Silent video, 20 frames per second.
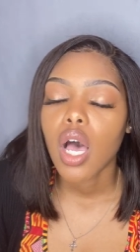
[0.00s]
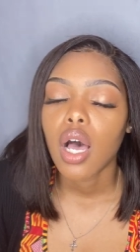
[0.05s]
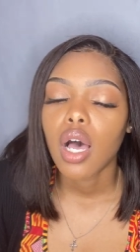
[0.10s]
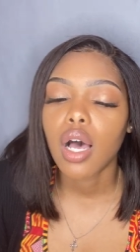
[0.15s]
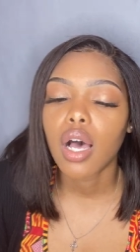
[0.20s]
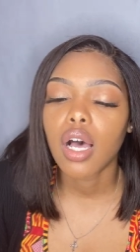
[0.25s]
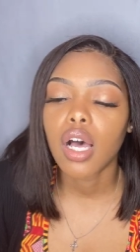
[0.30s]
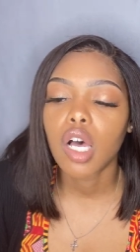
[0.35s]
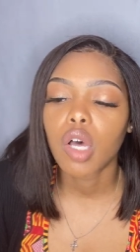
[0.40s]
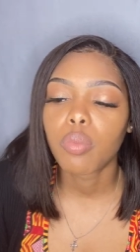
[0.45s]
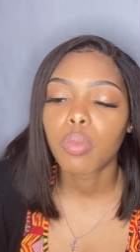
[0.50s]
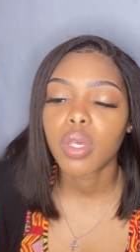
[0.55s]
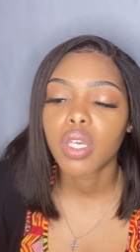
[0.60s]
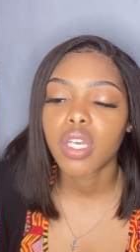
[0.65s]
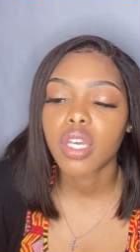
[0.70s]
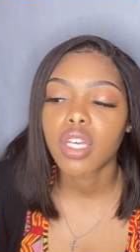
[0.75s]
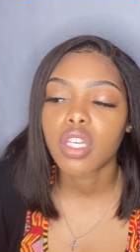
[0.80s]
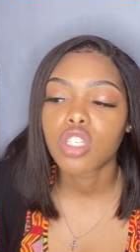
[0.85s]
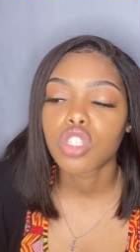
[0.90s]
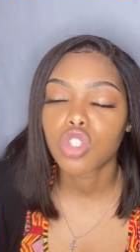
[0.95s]
um,
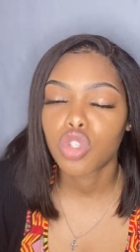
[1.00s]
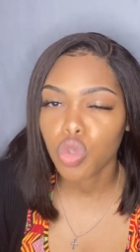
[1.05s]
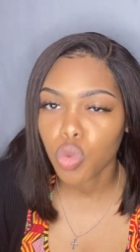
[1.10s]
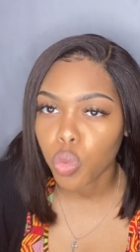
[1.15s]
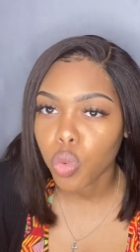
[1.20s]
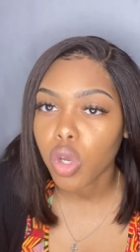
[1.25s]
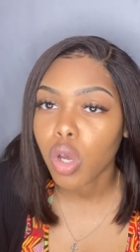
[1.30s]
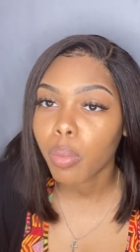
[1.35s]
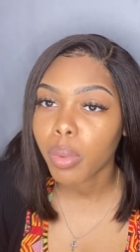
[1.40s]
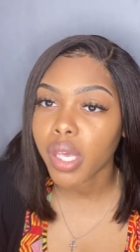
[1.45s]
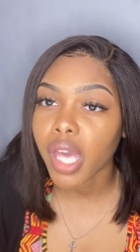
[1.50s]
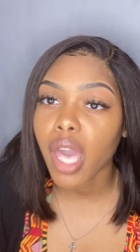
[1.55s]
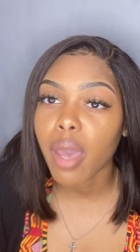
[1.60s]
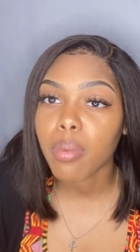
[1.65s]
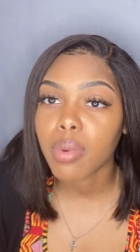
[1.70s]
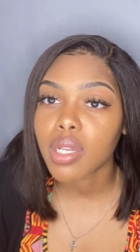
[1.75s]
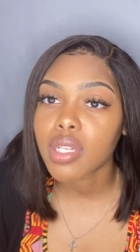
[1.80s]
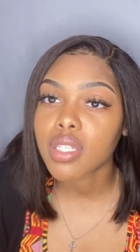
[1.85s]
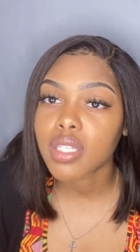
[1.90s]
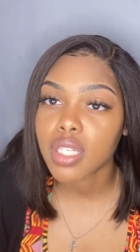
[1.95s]
because you will be
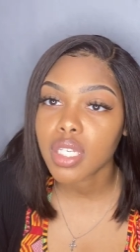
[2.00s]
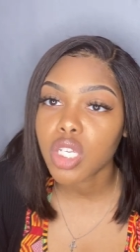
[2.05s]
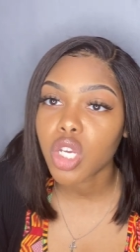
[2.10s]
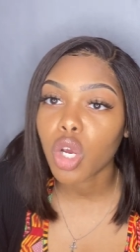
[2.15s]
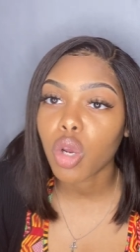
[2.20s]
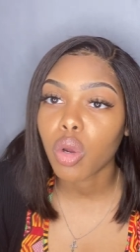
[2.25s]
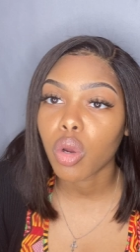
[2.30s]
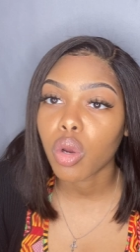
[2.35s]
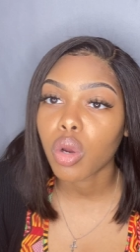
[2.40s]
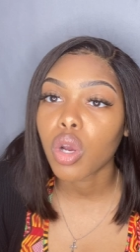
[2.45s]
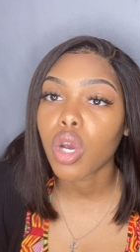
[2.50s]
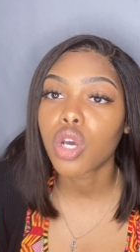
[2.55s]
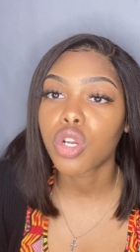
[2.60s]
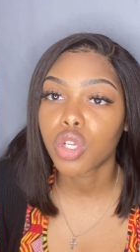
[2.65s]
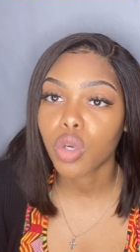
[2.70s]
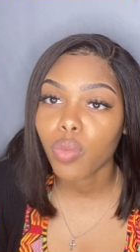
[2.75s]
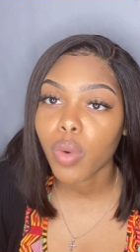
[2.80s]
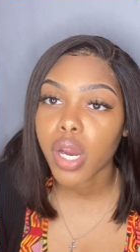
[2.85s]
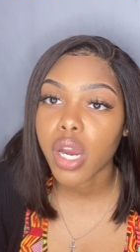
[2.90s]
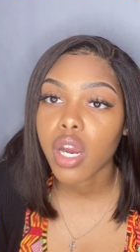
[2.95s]
able to see your
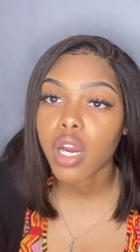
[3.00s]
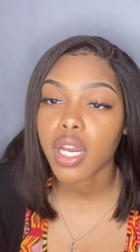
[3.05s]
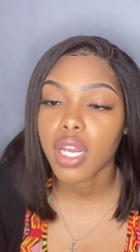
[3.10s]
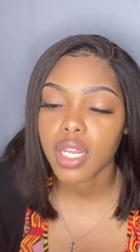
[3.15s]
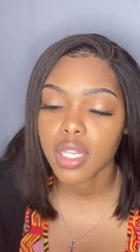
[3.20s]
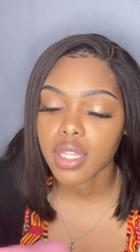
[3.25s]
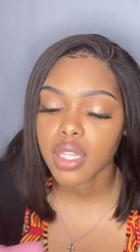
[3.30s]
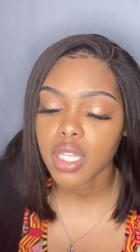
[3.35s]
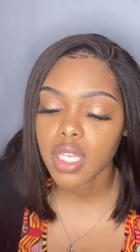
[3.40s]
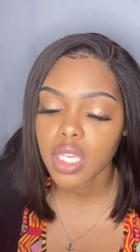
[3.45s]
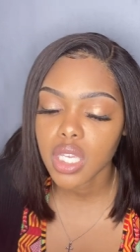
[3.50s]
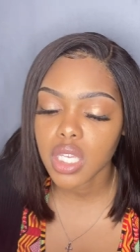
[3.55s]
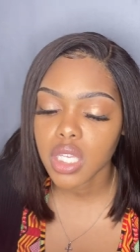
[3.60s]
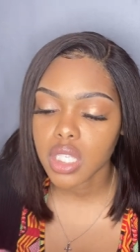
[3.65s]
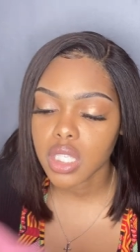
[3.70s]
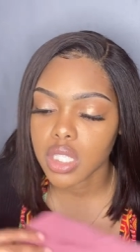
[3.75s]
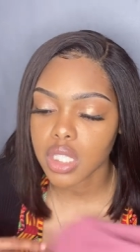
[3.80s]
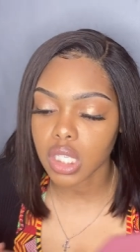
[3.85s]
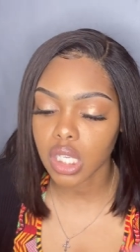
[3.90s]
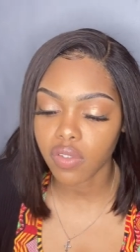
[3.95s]
underwear in
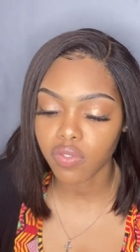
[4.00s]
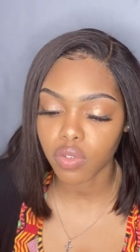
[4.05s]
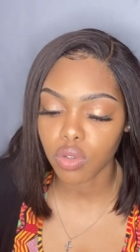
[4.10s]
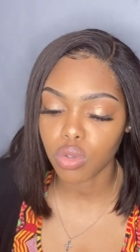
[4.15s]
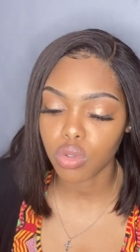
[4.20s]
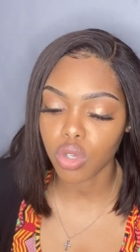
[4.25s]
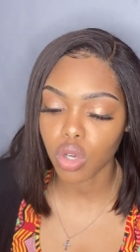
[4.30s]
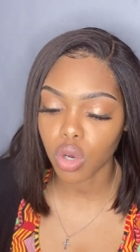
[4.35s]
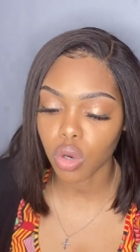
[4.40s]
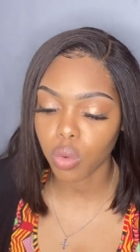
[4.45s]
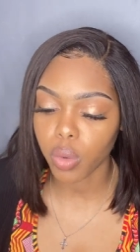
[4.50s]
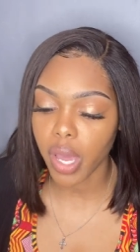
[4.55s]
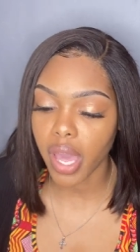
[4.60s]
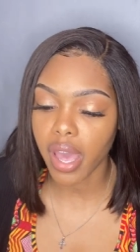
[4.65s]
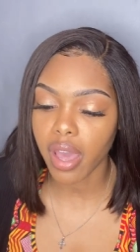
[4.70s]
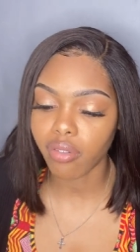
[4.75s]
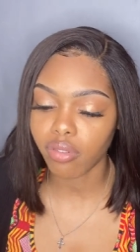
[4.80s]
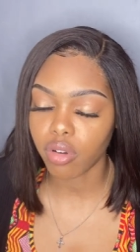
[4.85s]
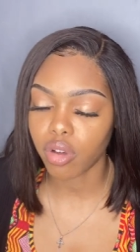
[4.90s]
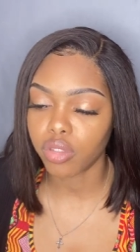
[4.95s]
these if you don't
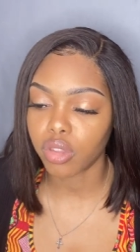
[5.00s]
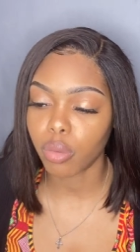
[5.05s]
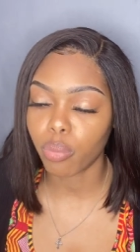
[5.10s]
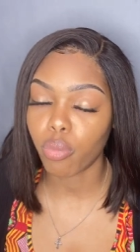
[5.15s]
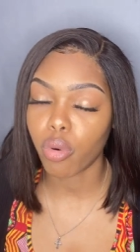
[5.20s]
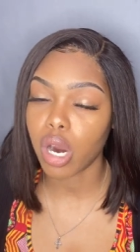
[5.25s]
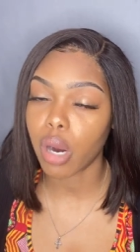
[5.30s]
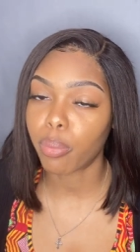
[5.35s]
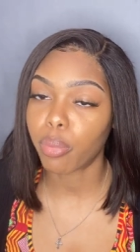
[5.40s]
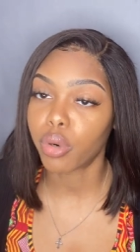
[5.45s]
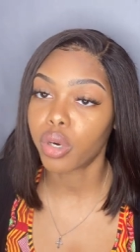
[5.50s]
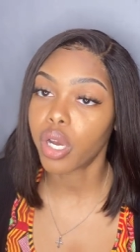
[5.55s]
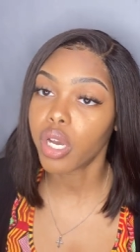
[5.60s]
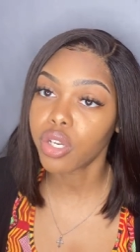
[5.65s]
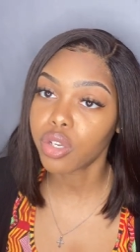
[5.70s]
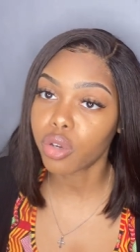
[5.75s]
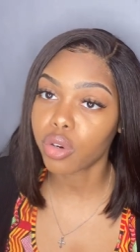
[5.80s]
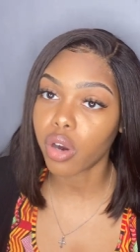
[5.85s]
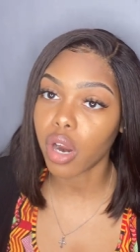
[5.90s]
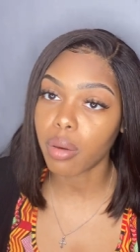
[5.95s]
have on the proper
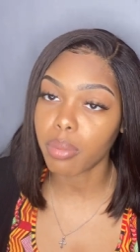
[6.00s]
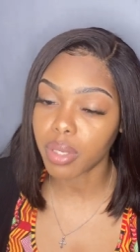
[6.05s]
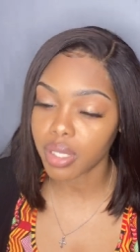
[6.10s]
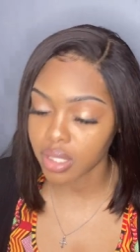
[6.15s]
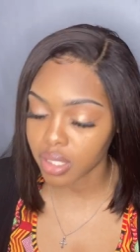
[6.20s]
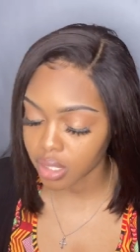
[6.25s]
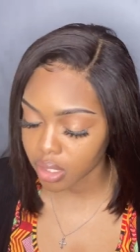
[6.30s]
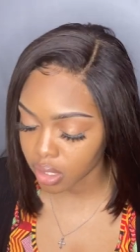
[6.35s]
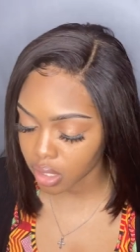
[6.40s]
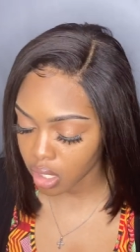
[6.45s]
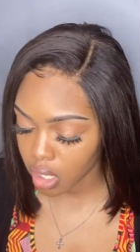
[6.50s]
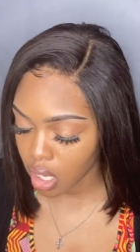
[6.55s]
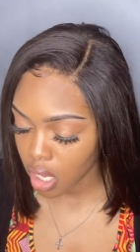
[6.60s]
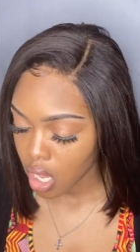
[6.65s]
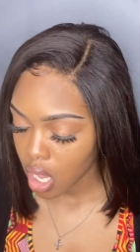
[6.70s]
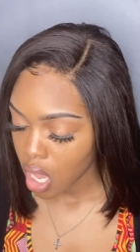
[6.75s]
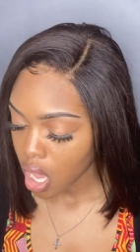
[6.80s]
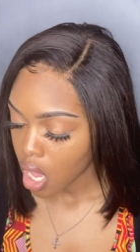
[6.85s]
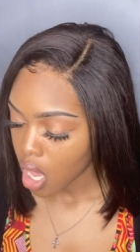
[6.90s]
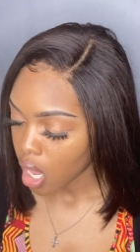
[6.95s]
undergarments
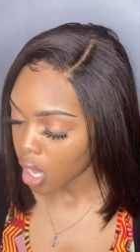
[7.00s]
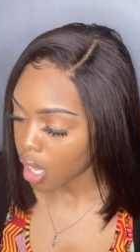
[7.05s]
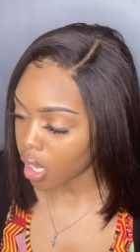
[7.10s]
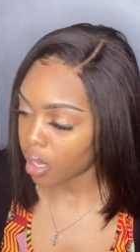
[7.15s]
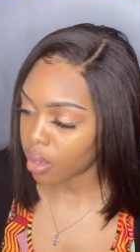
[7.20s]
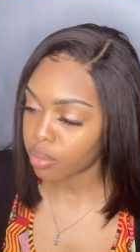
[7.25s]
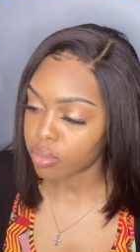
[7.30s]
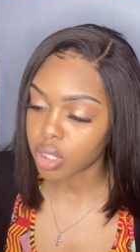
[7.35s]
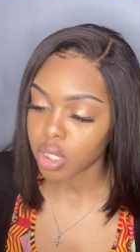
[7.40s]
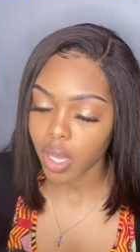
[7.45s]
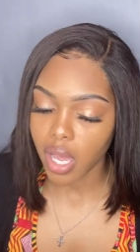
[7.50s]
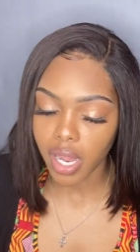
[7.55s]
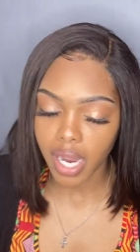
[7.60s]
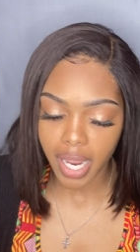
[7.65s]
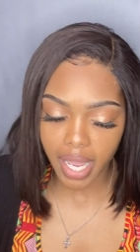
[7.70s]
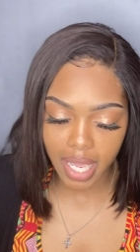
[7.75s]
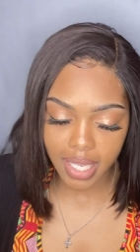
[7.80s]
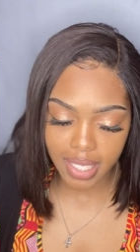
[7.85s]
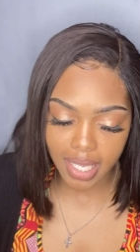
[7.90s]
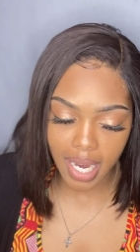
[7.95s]
um so
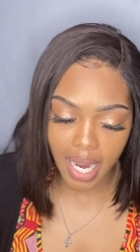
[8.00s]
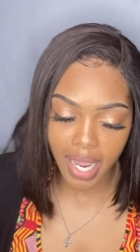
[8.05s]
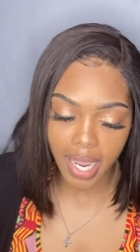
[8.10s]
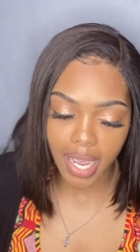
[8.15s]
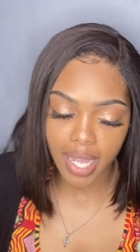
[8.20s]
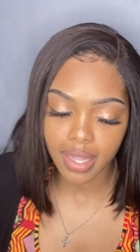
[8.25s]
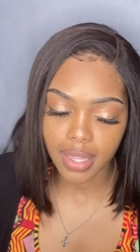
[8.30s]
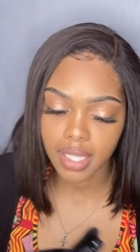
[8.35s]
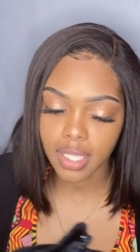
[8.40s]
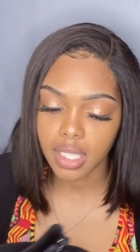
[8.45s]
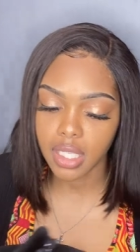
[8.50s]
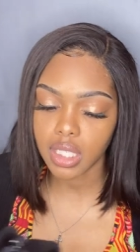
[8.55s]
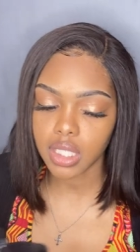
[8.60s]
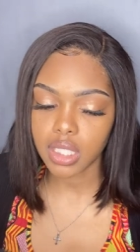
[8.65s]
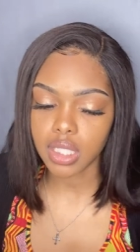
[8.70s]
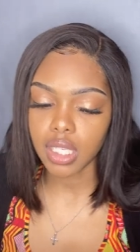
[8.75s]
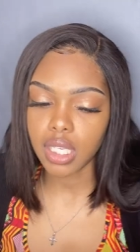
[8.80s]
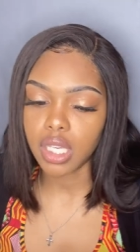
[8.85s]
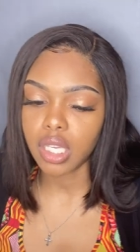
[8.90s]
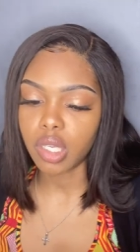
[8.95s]
like i said i got
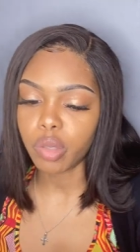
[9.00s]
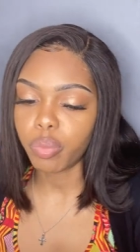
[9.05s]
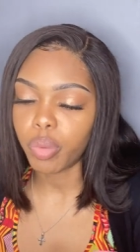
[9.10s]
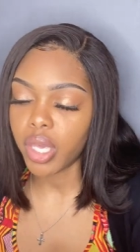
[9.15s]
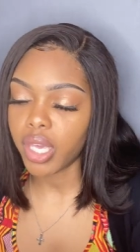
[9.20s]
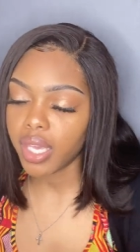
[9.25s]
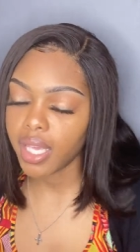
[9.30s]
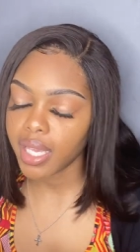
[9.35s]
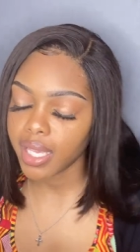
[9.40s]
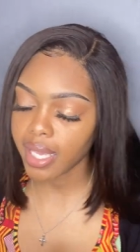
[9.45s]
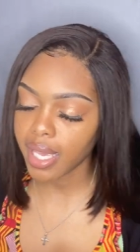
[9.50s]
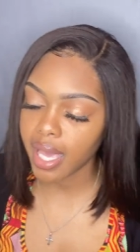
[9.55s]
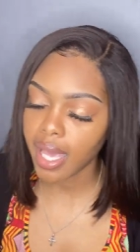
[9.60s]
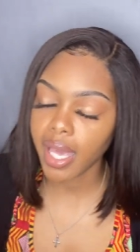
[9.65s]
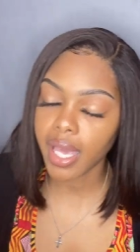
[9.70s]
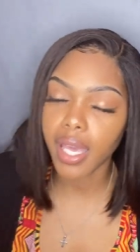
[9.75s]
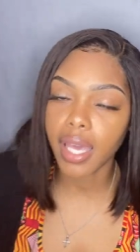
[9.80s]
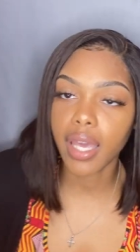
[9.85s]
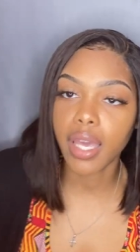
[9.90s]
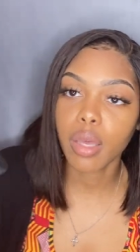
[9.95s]
these in pink
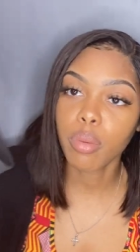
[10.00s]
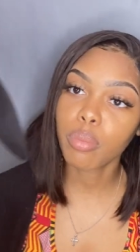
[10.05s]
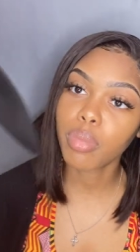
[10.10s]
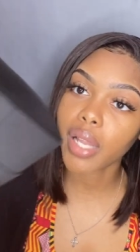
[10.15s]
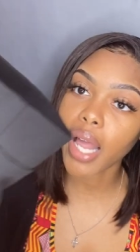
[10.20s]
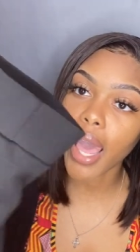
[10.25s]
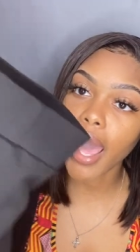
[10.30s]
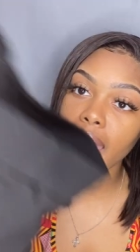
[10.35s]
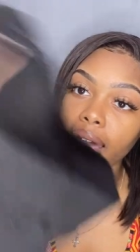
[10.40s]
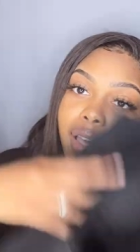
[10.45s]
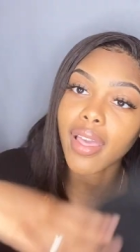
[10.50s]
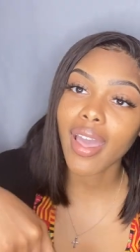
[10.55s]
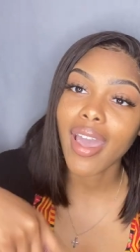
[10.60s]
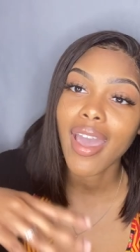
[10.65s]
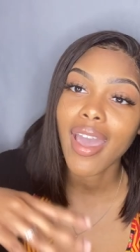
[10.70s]
and black